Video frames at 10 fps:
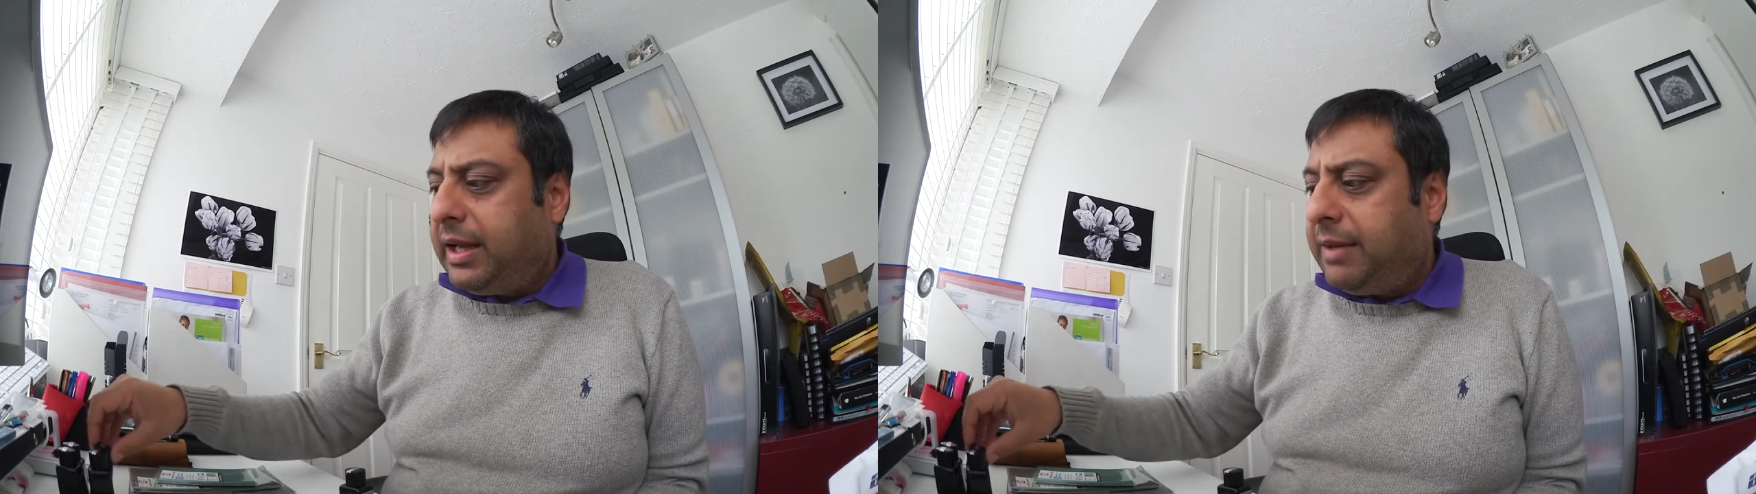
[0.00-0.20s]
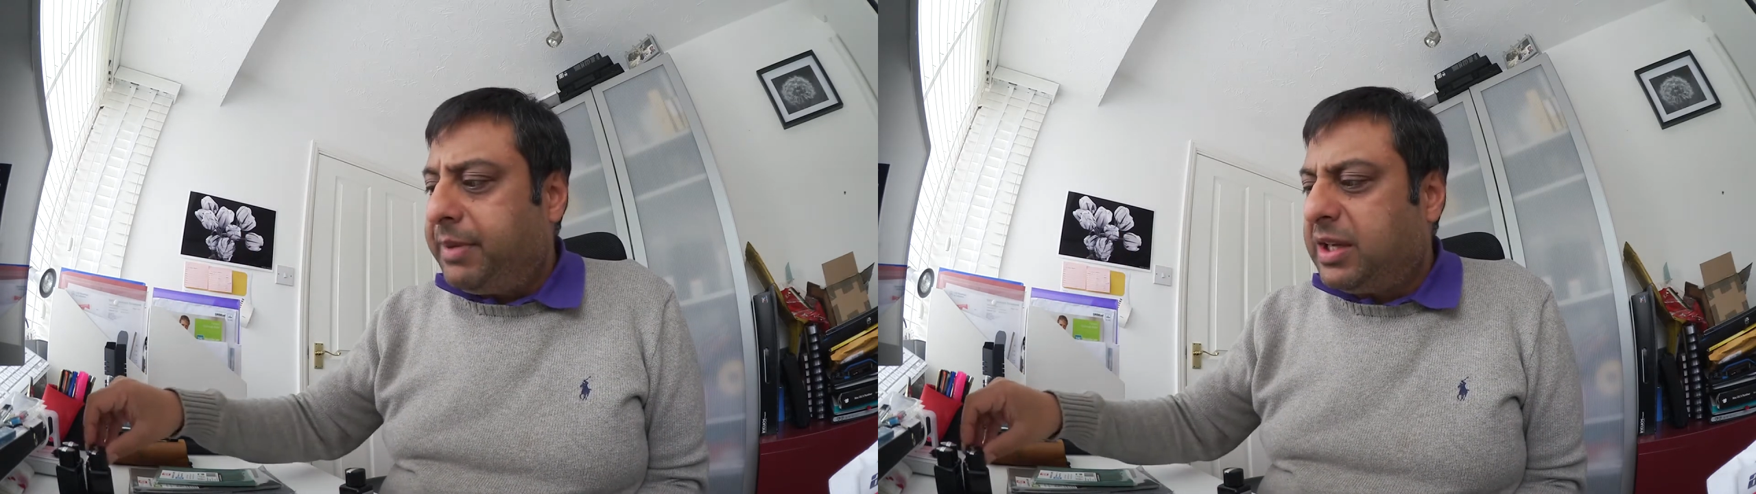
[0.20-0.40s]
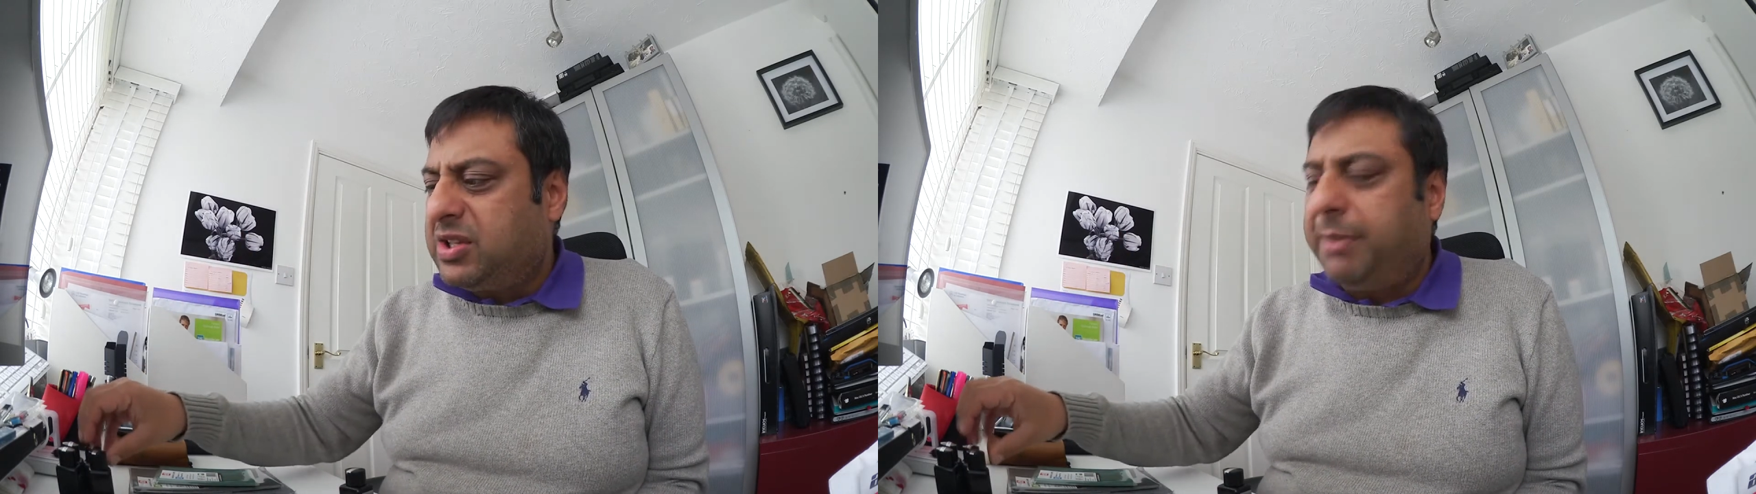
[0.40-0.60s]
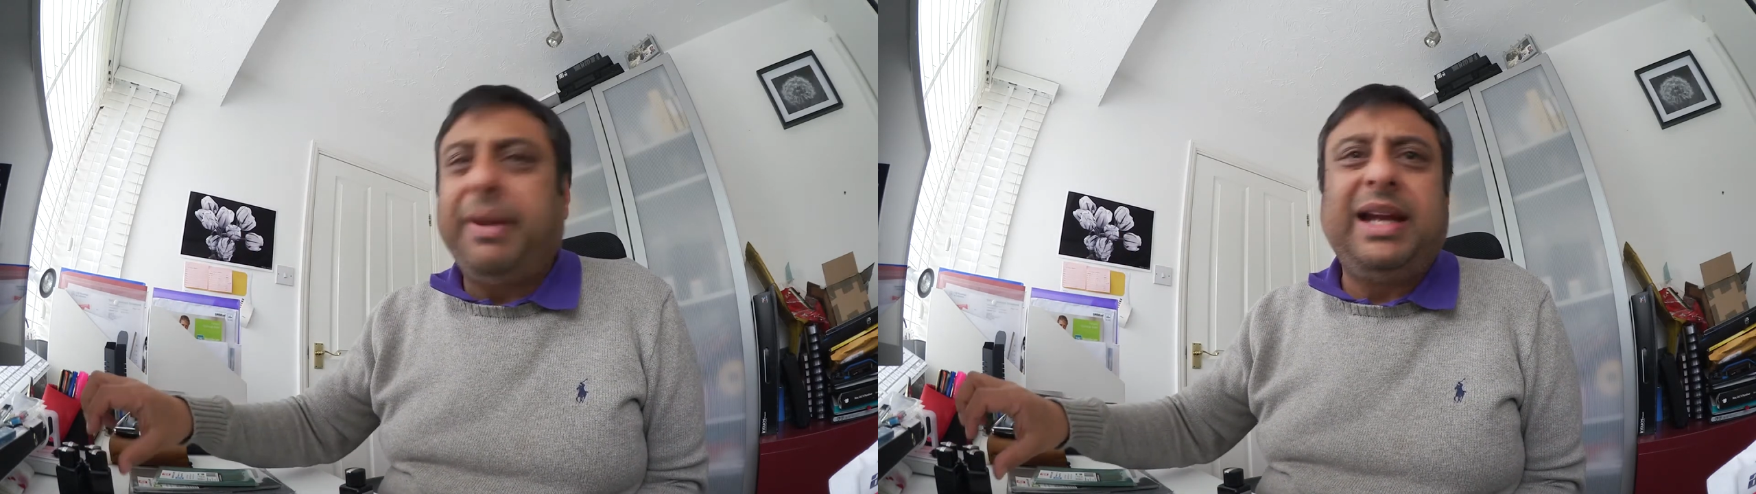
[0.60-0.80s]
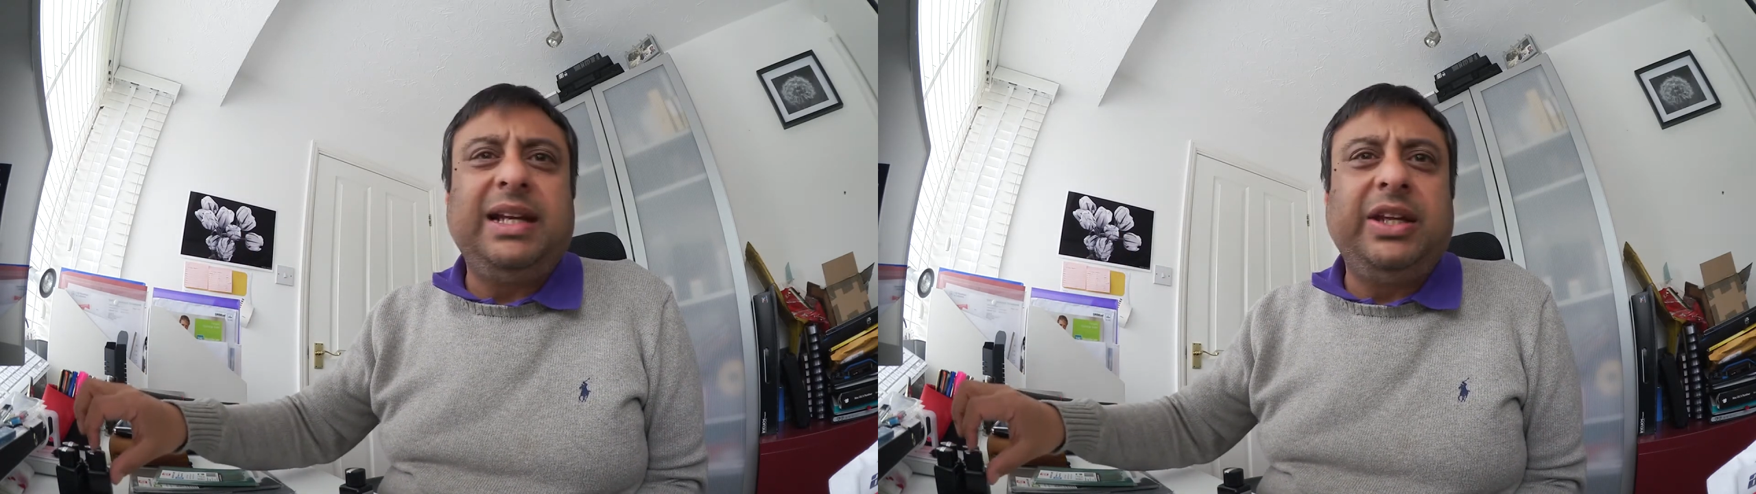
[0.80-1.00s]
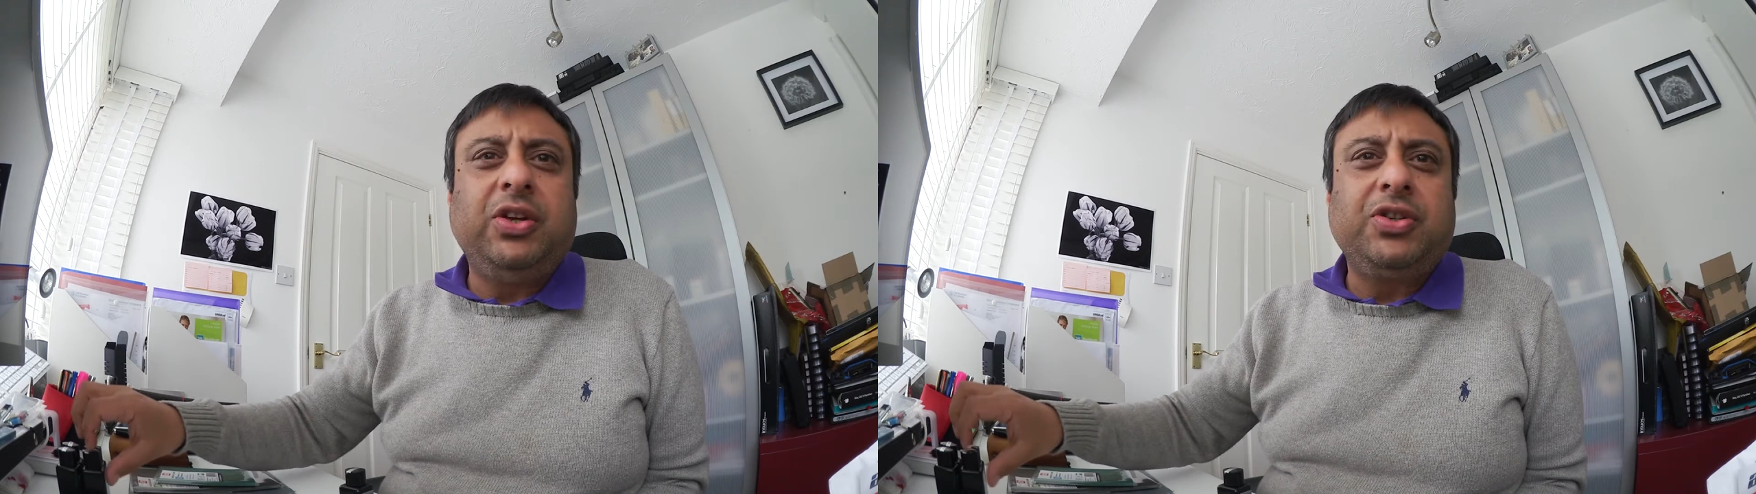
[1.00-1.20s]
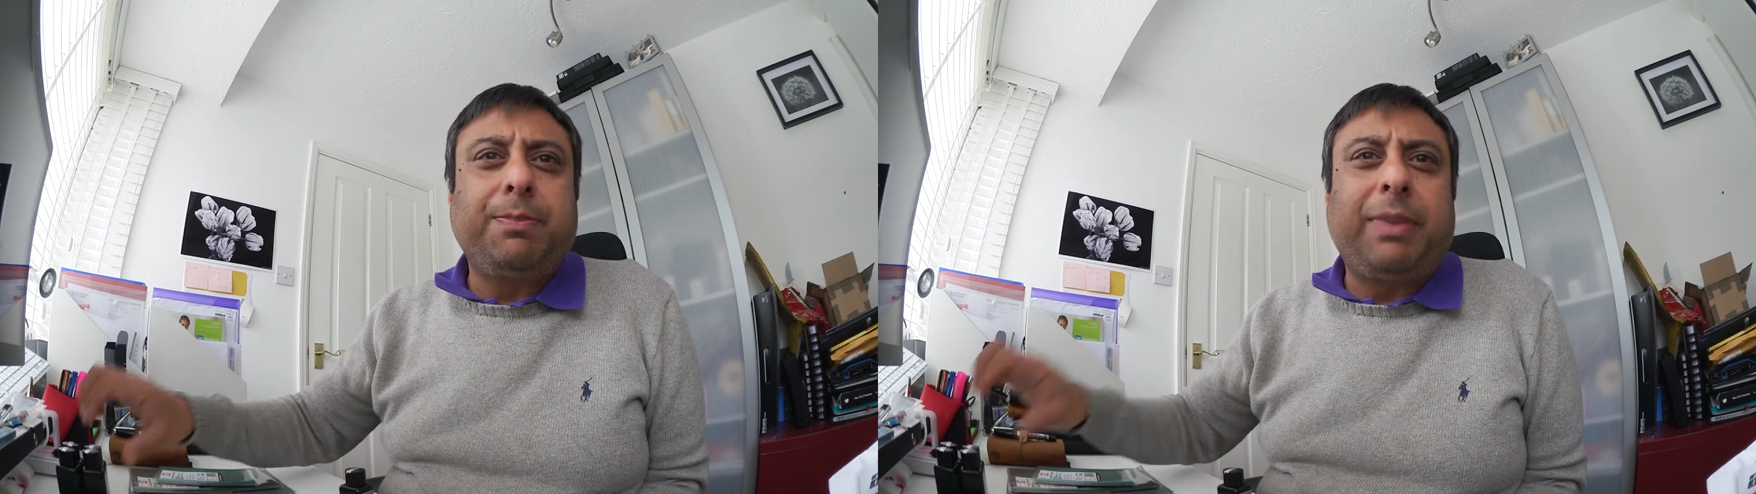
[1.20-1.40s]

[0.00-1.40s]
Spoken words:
because I mainly use